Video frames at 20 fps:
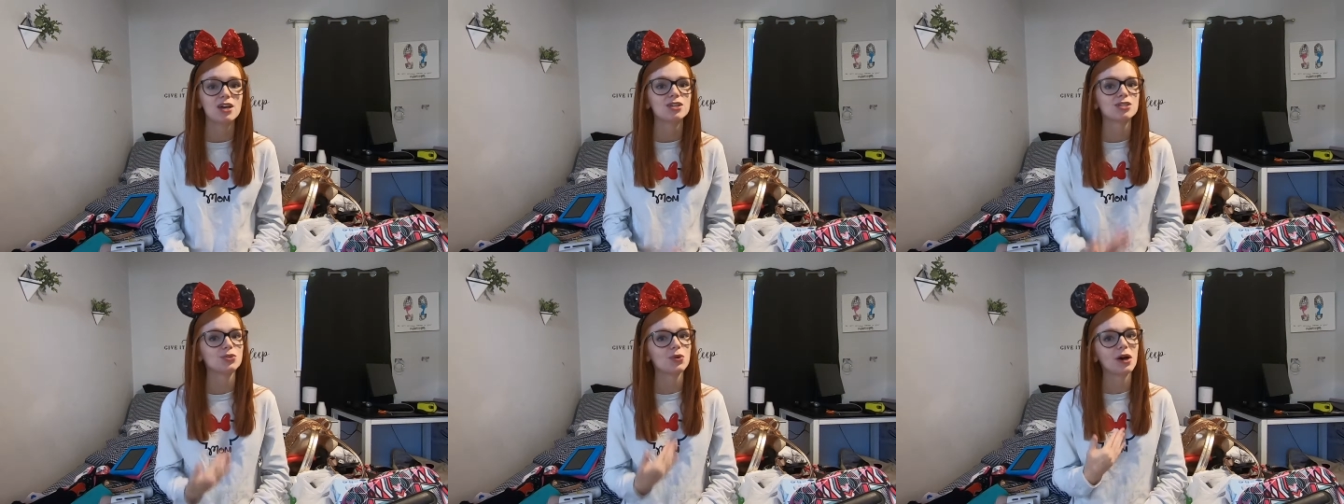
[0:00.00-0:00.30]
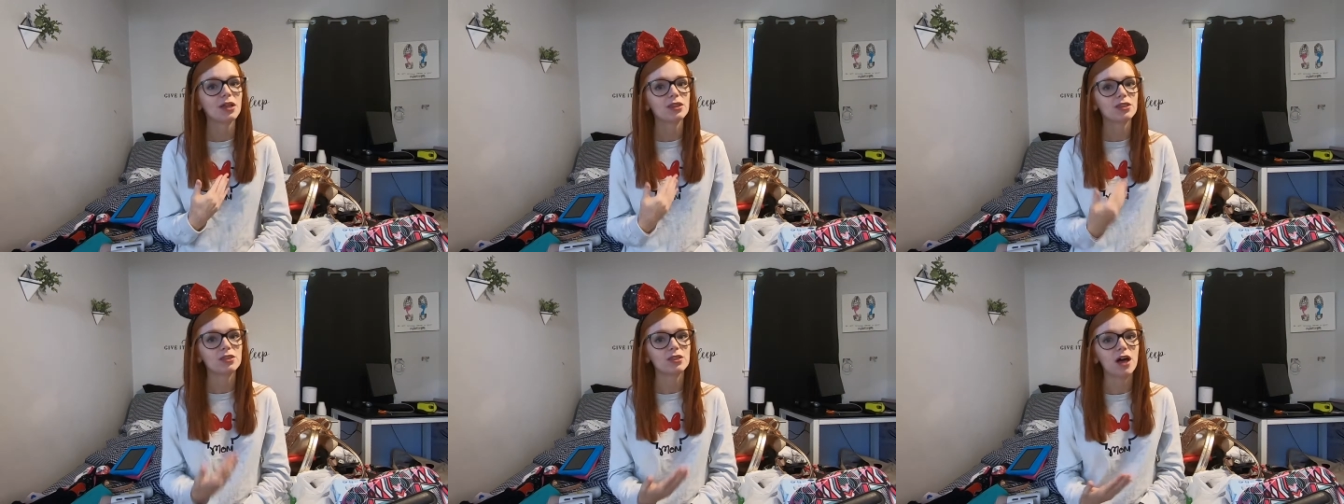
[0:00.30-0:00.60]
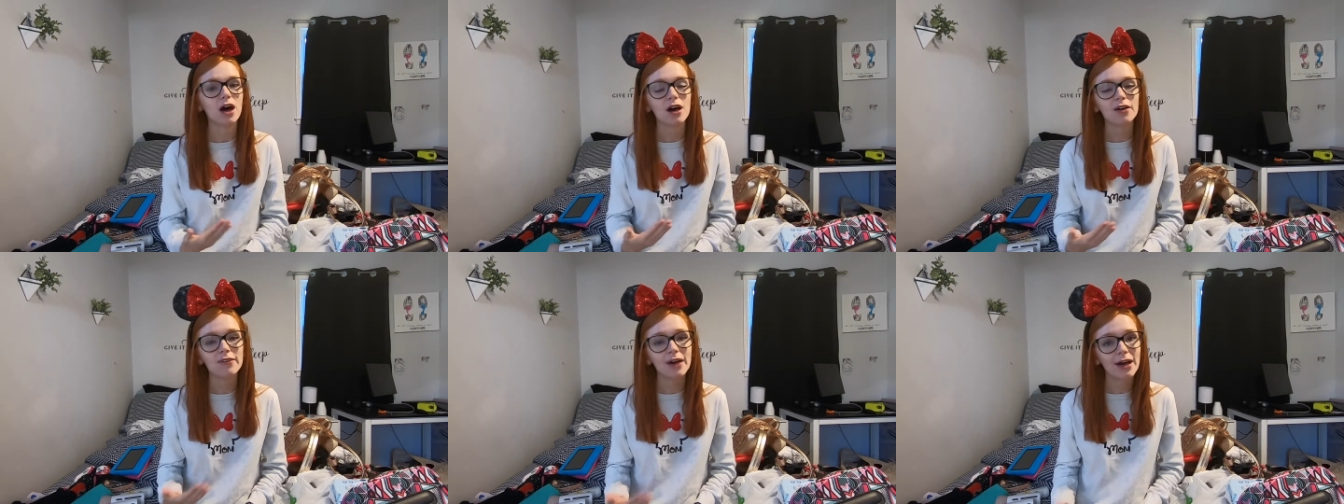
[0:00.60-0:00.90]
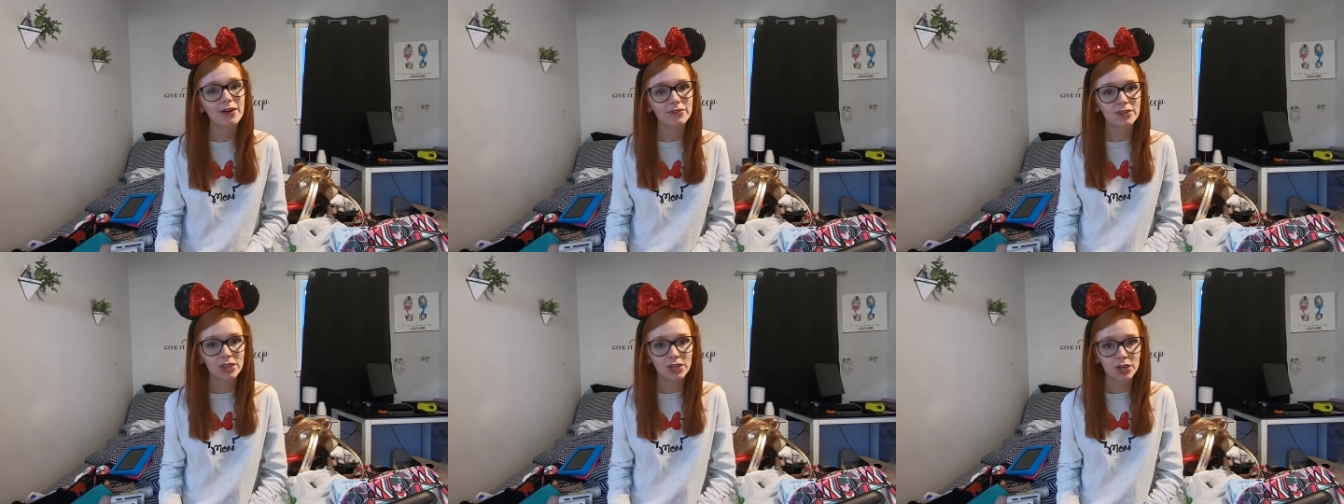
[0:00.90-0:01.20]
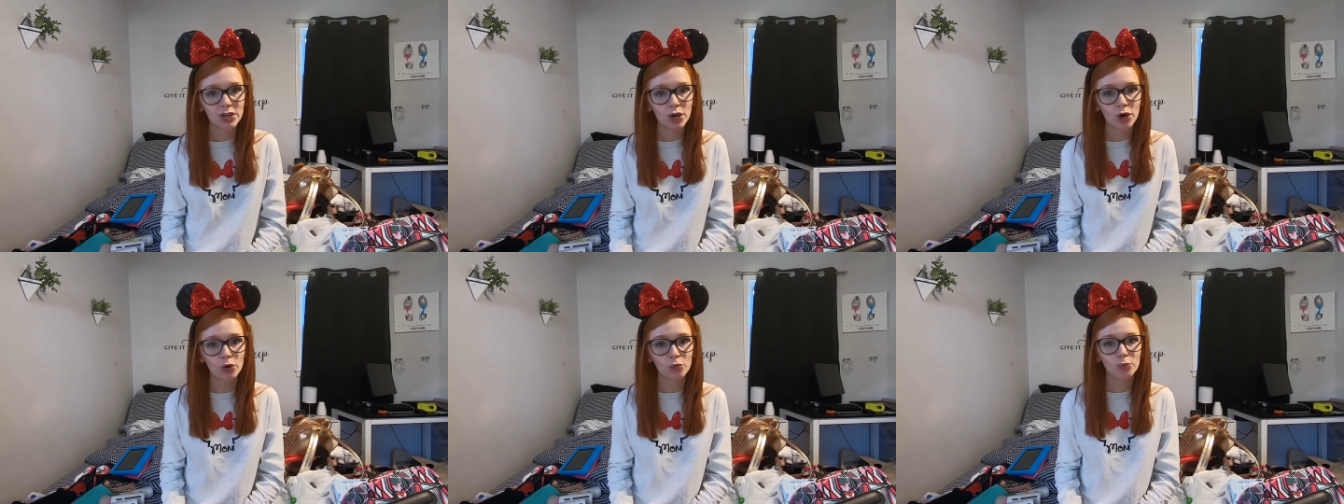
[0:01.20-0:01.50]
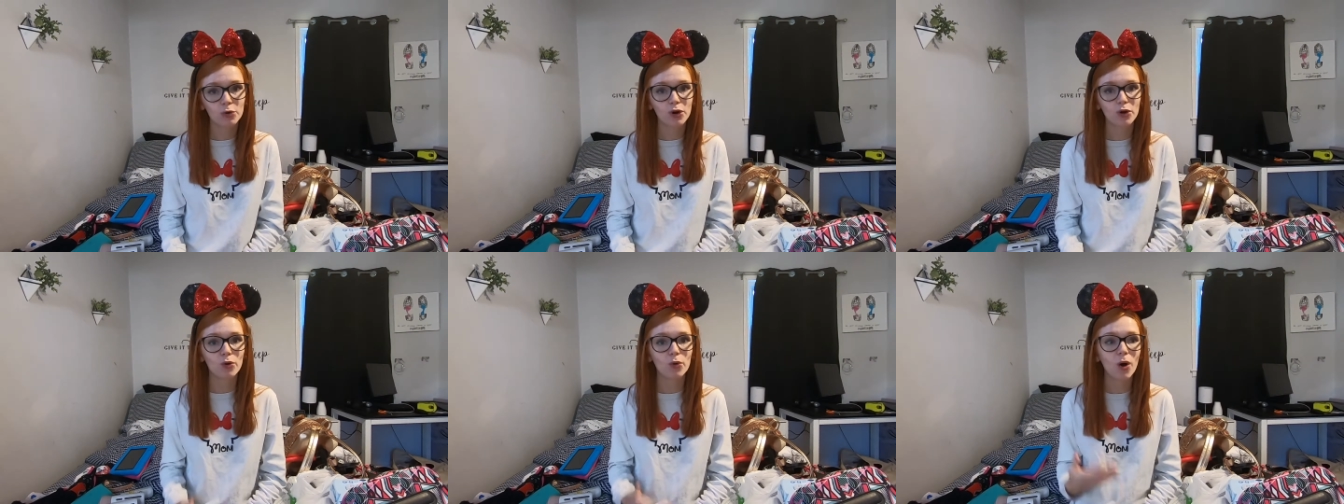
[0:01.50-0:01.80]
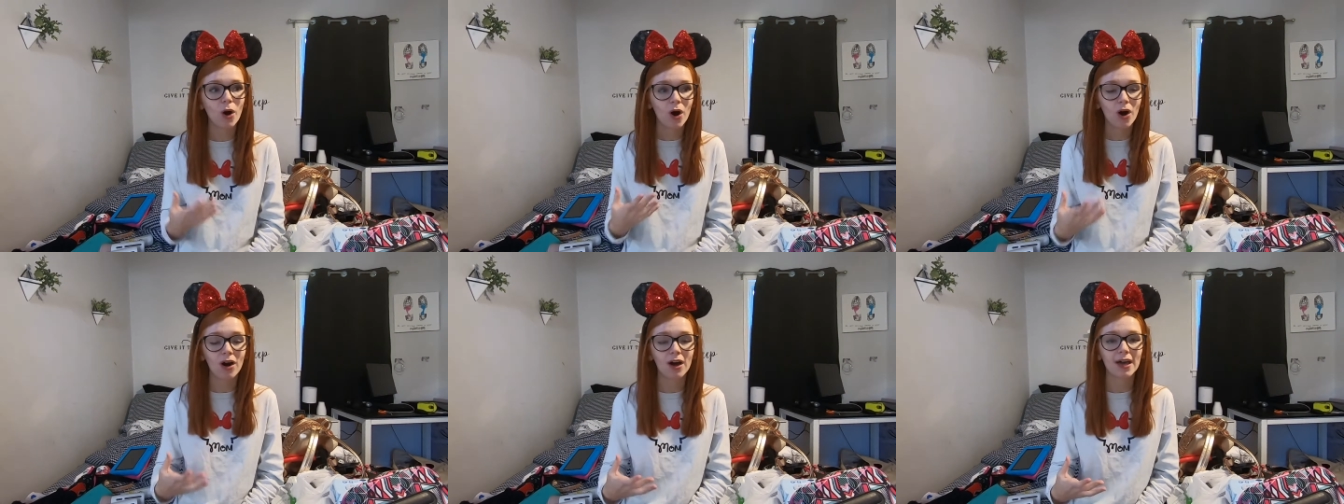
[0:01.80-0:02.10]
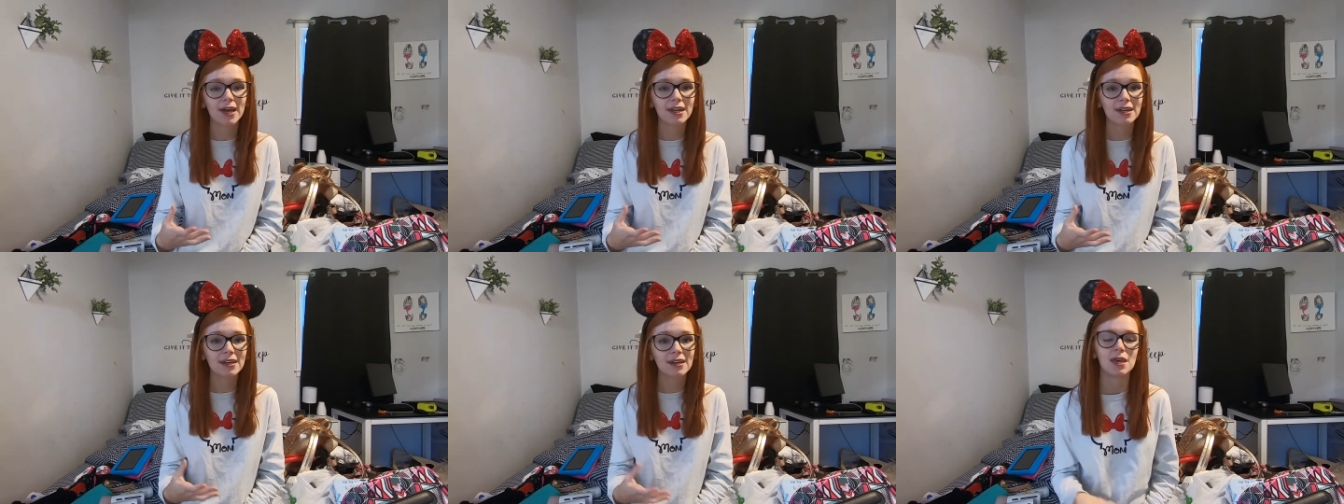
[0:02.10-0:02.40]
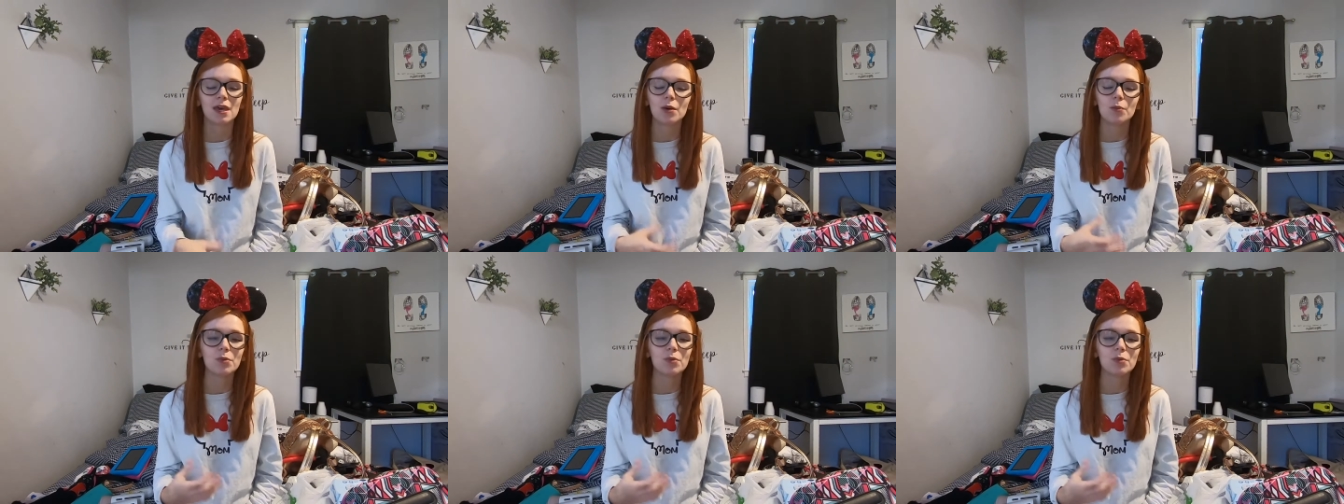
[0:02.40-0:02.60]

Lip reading: So I love having the GoPro on